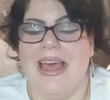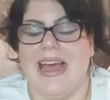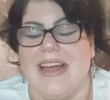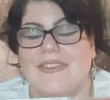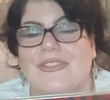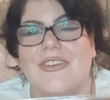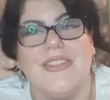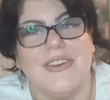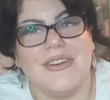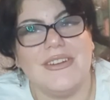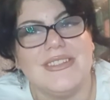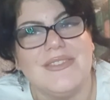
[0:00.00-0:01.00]
And for
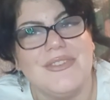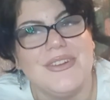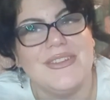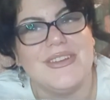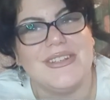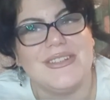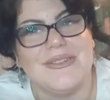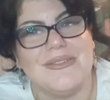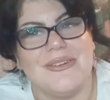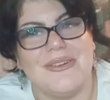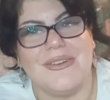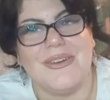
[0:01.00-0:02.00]
those of you that do
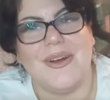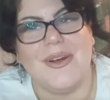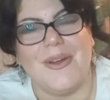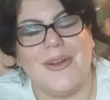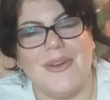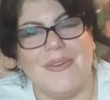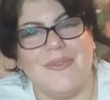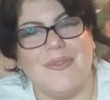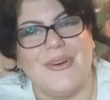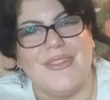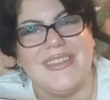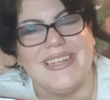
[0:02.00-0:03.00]
not know
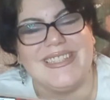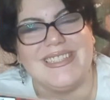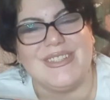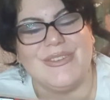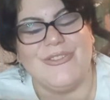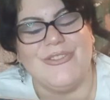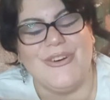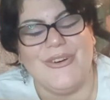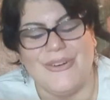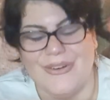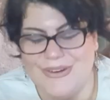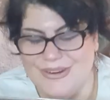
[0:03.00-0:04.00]
what this is
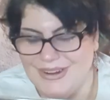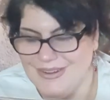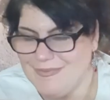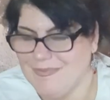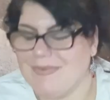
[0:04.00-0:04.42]
for,